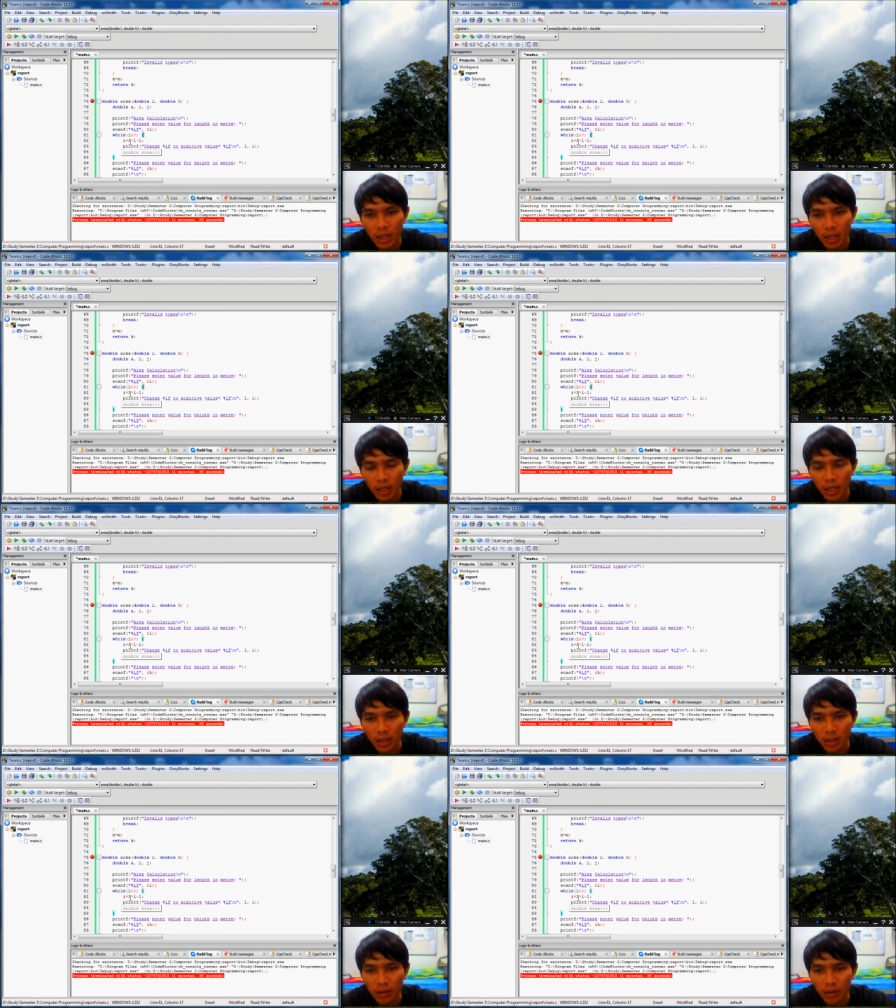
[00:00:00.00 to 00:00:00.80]

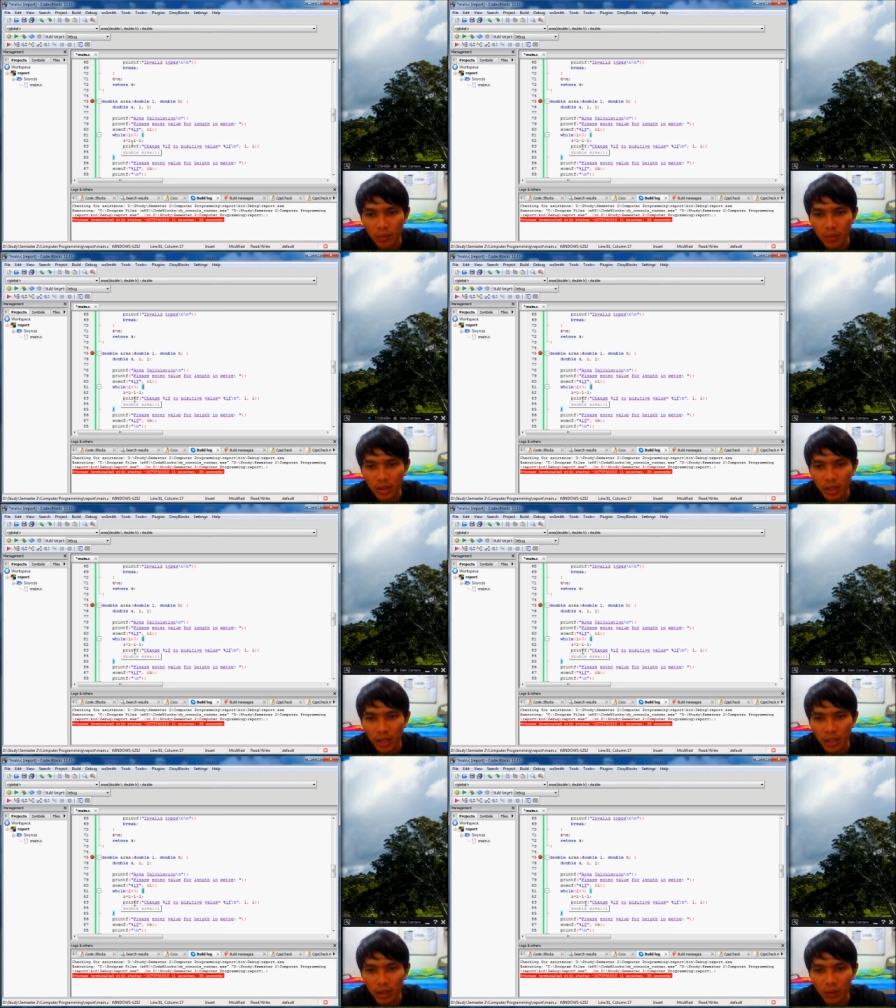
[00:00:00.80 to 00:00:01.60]
negative number, then
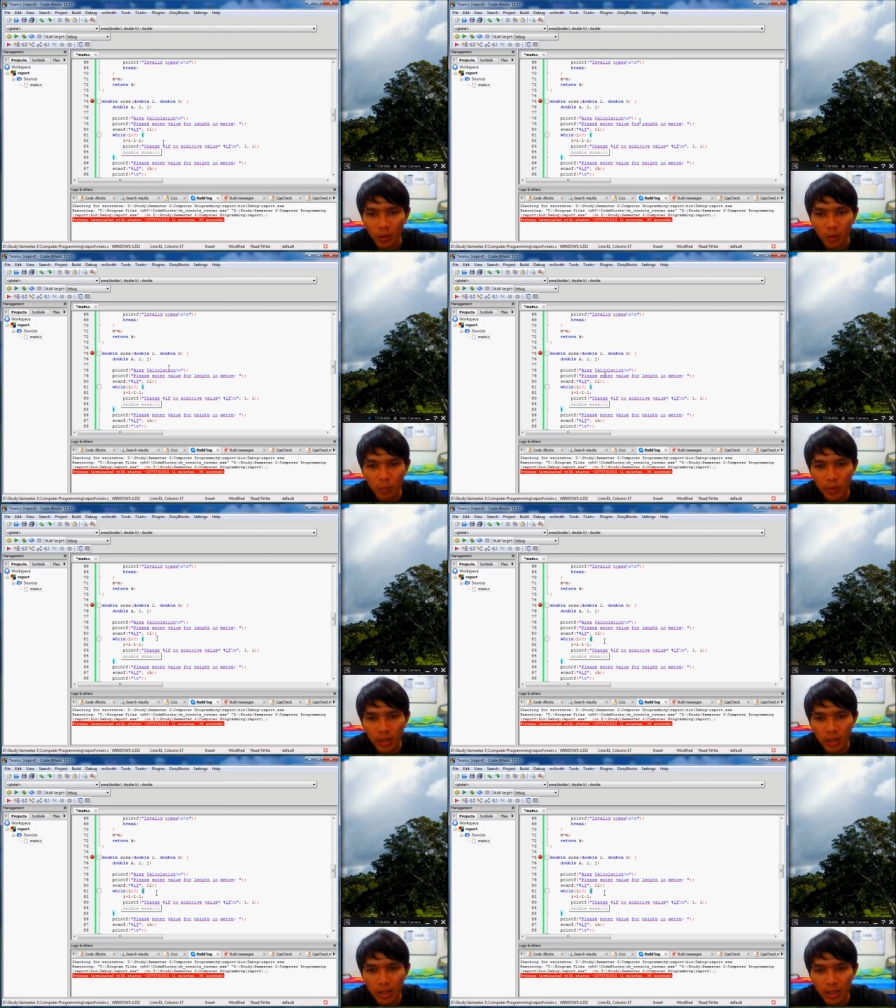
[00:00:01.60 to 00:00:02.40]
it will loop in,
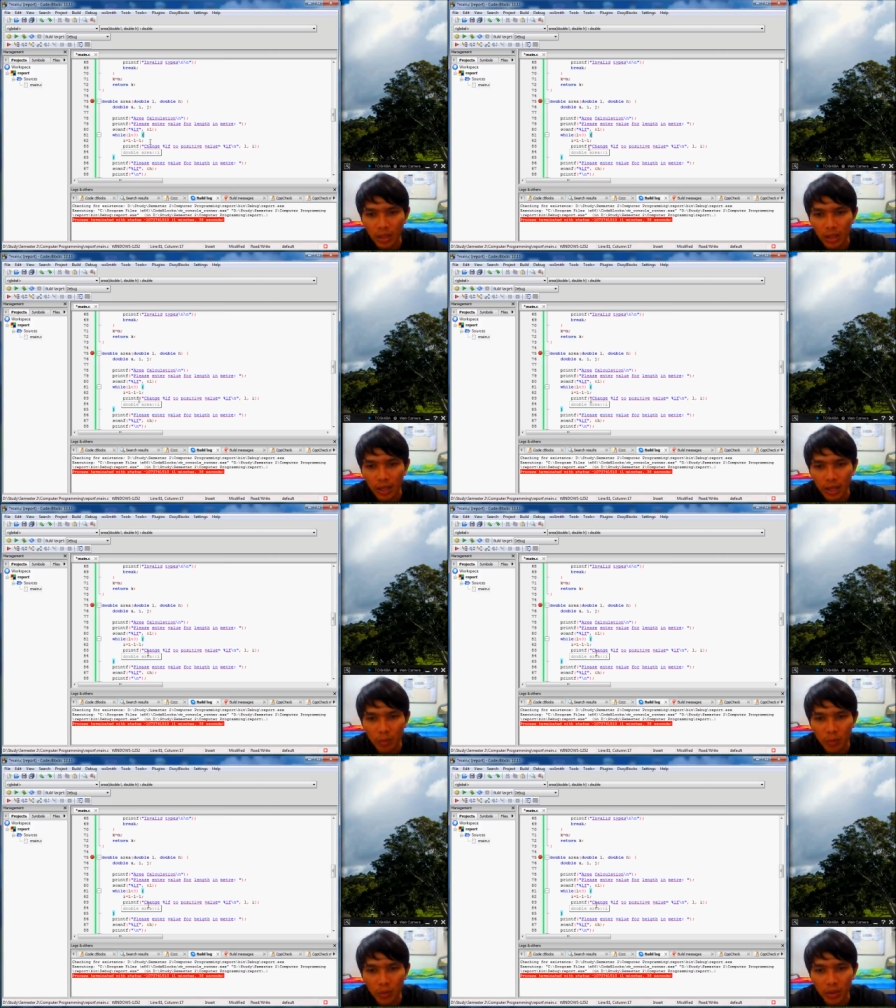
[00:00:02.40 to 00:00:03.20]
then you
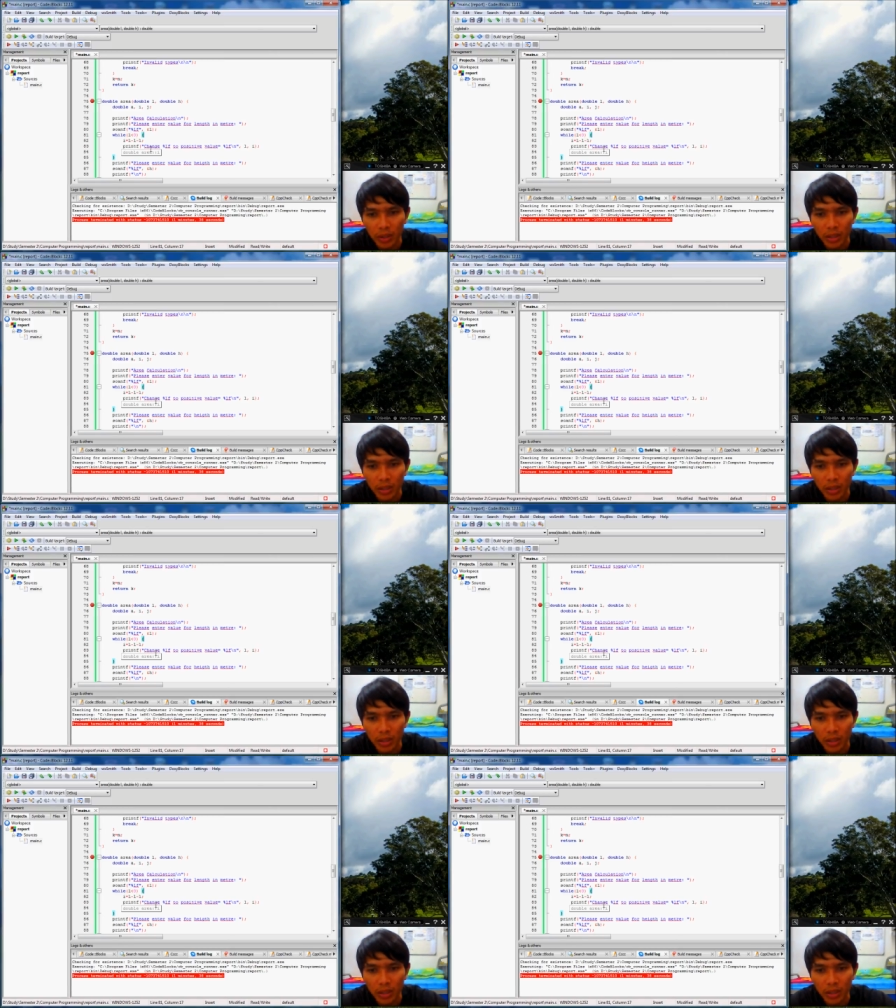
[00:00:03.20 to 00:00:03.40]
print